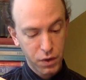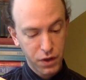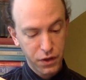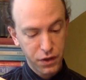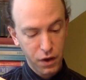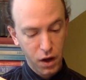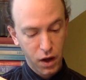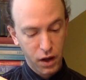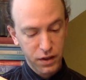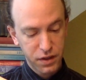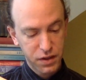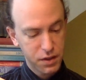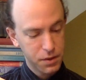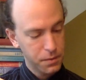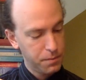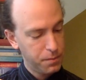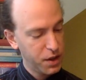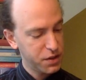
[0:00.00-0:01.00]
with
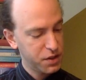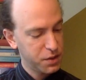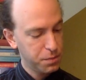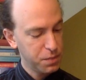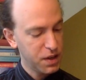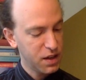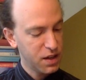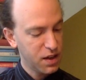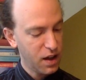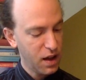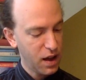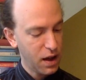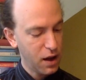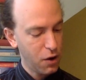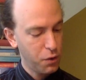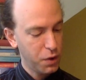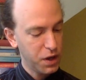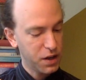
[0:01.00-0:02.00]
us must be
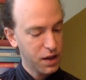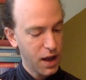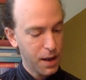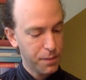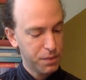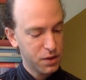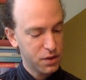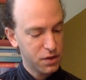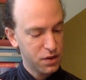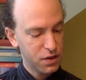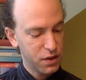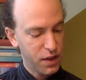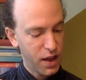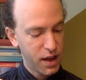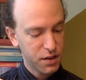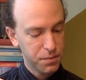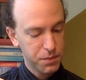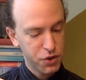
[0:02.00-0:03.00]
how it happened
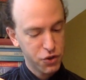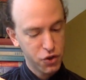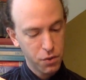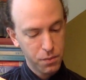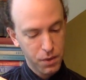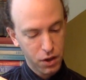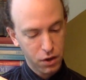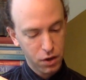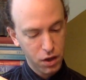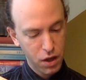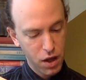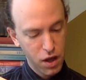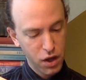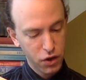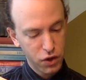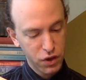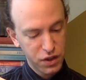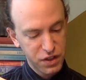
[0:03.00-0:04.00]
that Mr. Mill
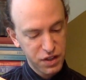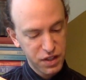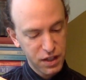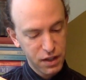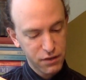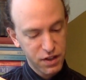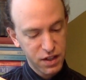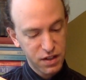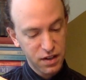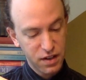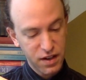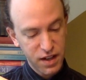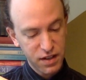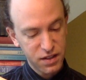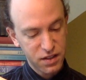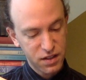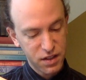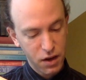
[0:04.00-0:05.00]
conceived it
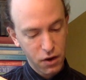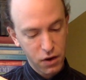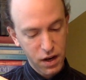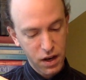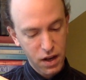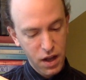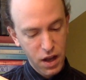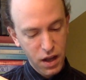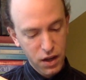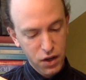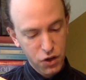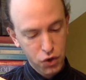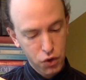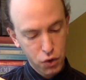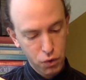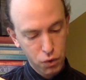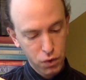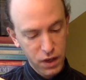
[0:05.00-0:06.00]
necessary
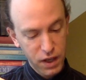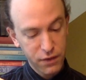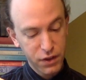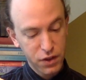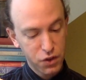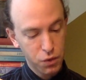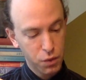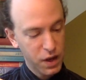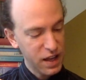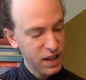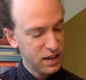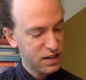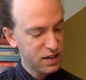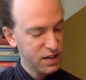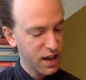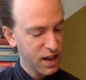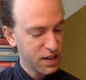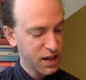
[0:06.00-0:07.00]
to even to
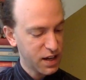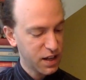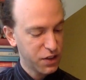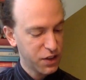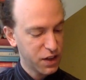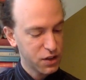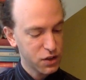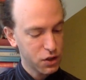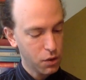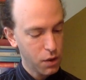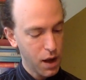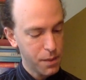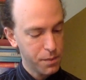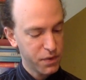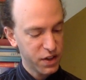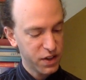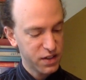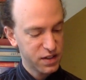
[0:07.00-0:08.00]
hint at anything so
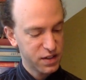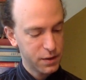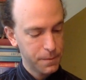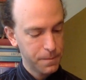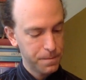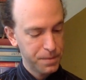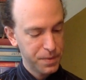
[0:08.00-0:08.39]
obvious.